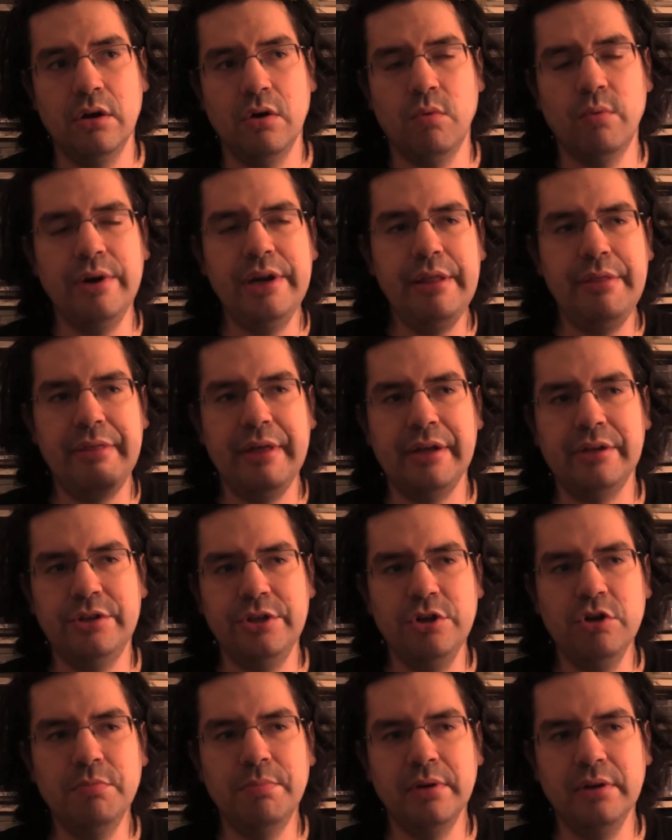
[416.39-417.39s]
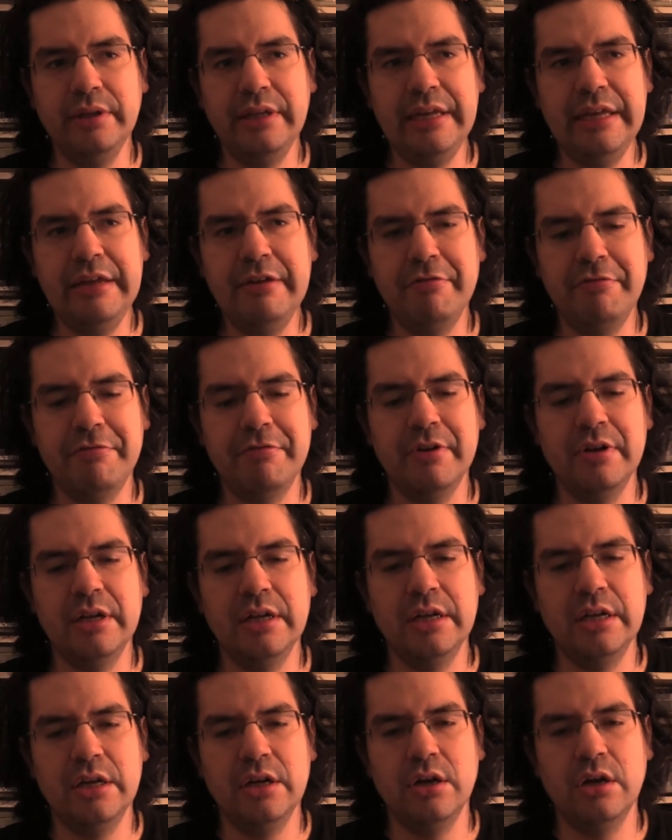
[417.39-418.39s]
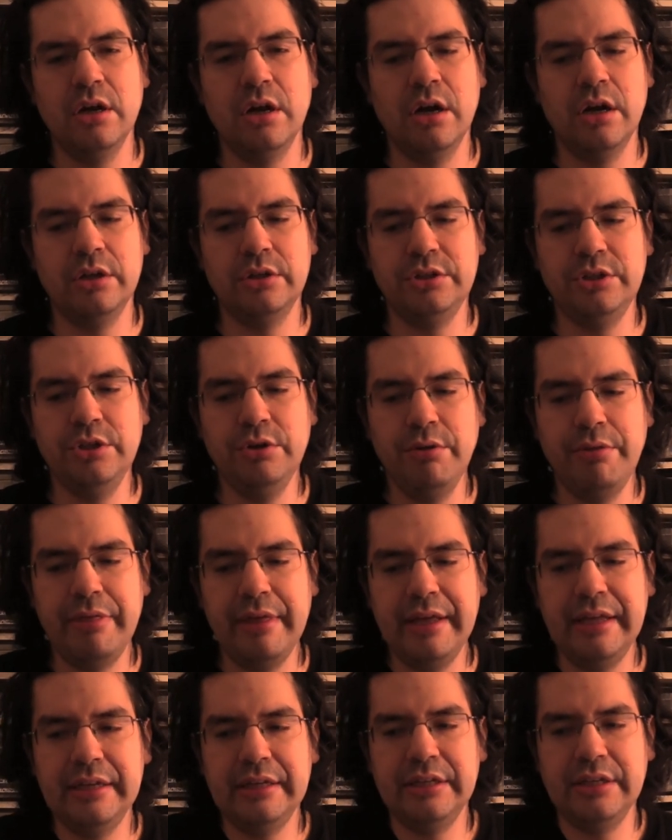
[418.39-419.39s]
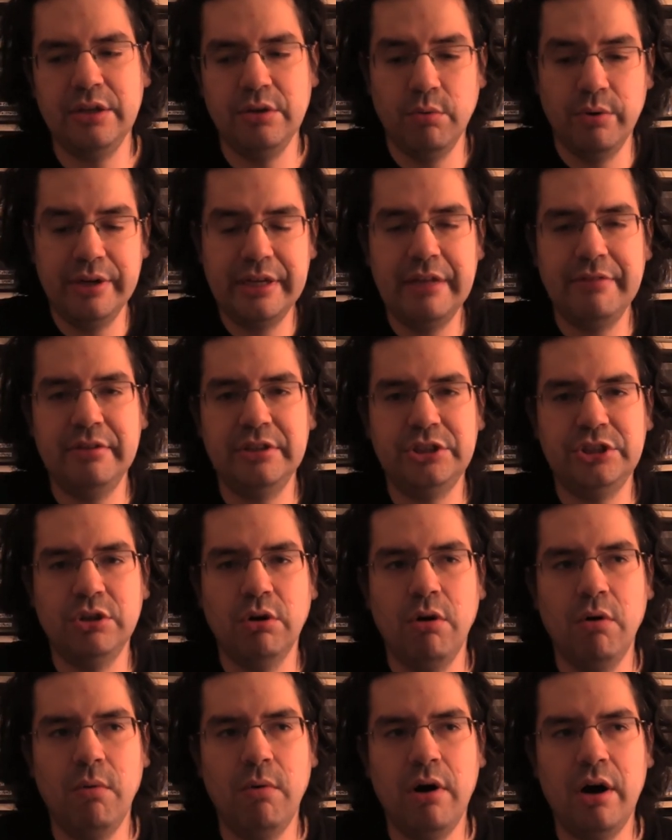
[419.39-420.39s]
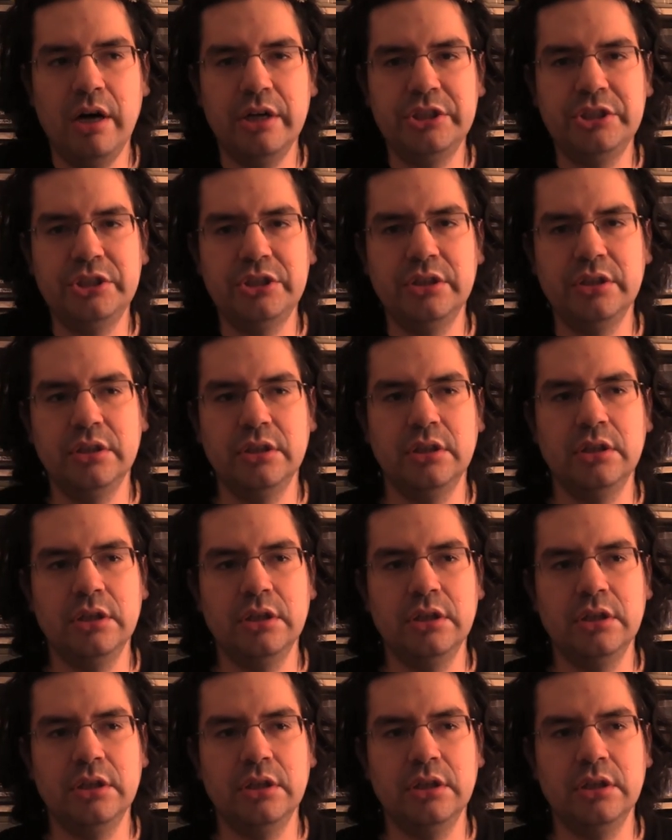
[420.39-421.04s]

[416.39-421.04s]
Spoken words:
What do you think? Do you believe? Do you want to give this show a watch?